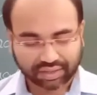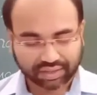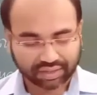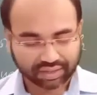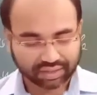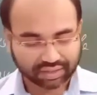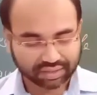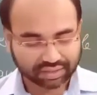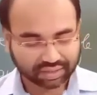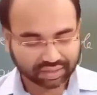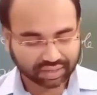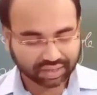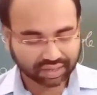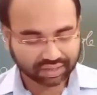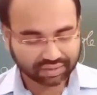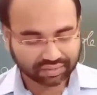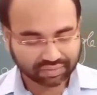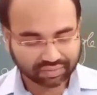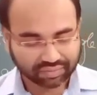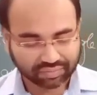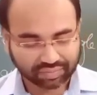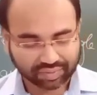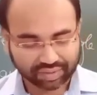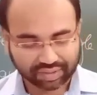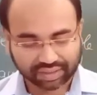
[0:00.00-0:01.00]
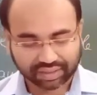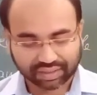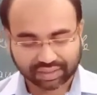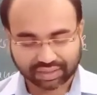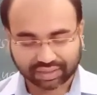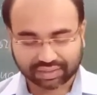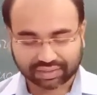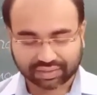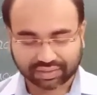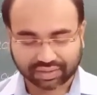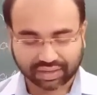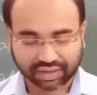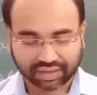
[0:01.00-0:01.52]
here. Can you make
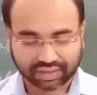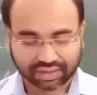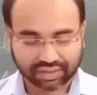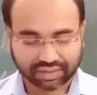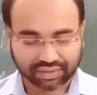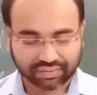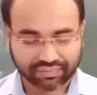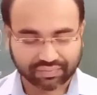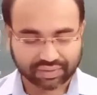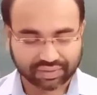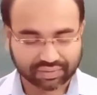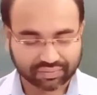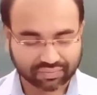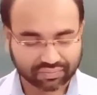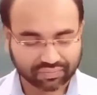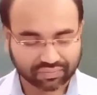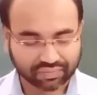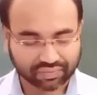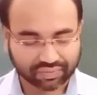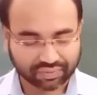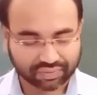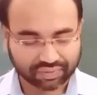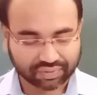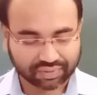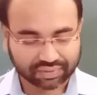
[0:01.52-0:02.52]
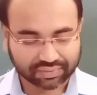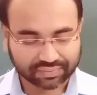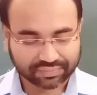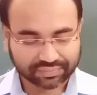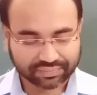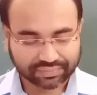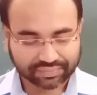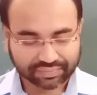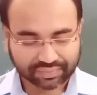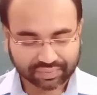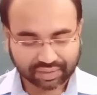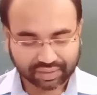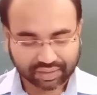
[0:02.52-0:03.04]
a triangle with
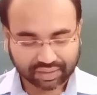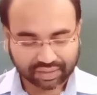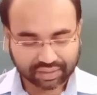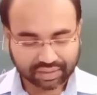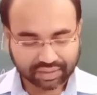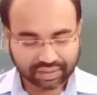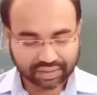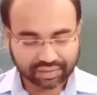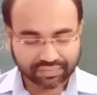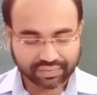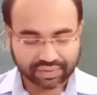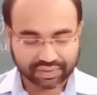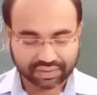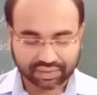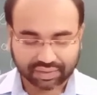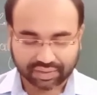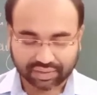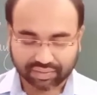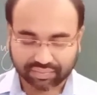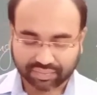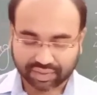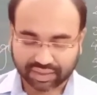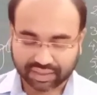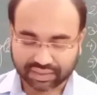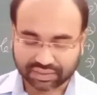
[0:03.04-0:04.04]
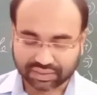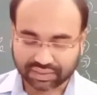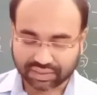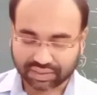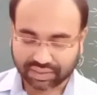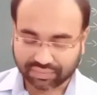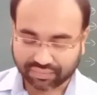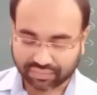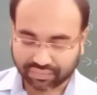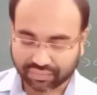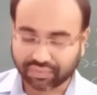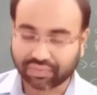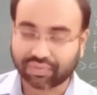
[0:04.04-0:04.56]
3
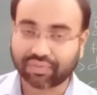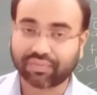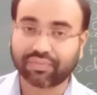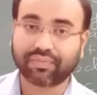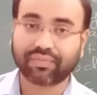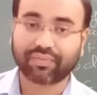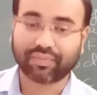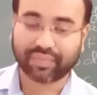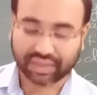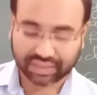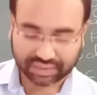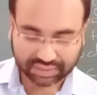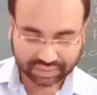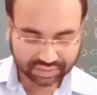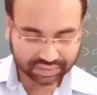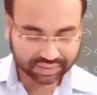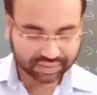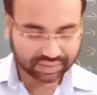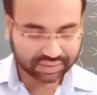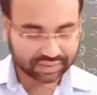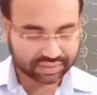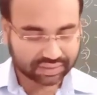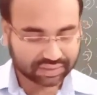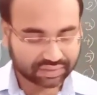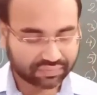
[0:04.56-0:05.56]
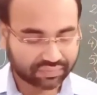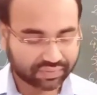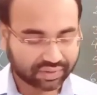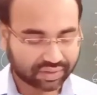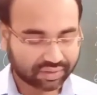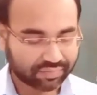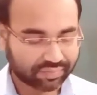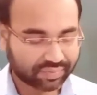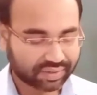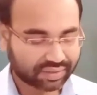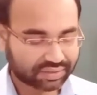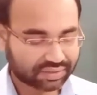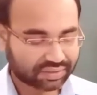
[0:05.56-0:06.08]
matchsticks, 4 matchsticks,
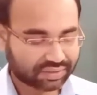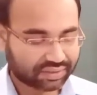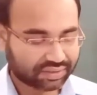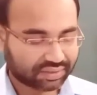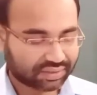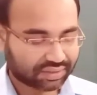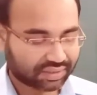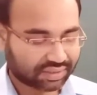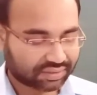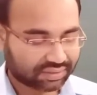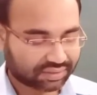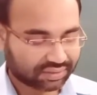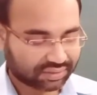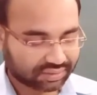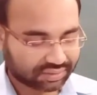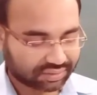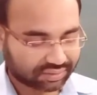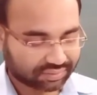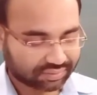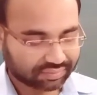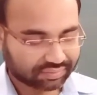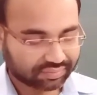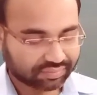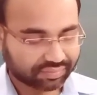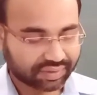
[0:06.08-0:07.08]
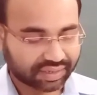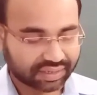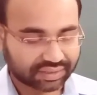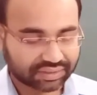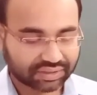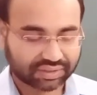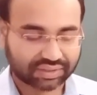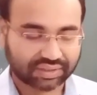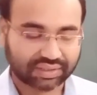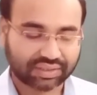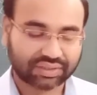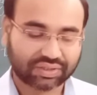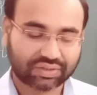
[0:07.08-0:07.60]
5 matchsticks and 6
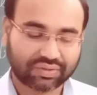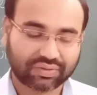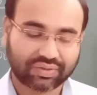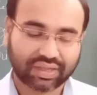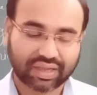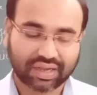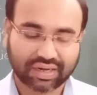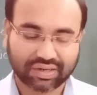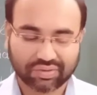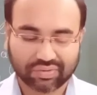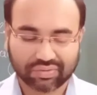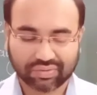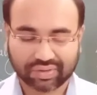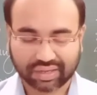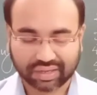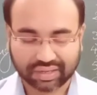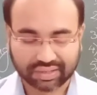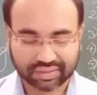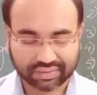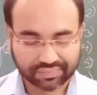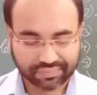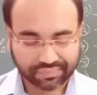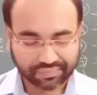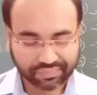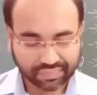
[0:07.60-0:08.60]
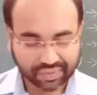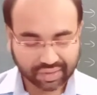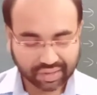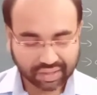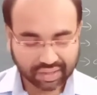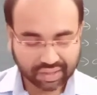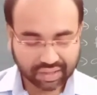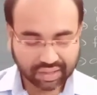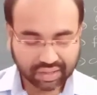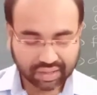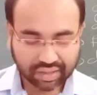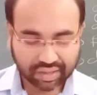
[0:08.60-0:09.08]
matchsticks, so that you can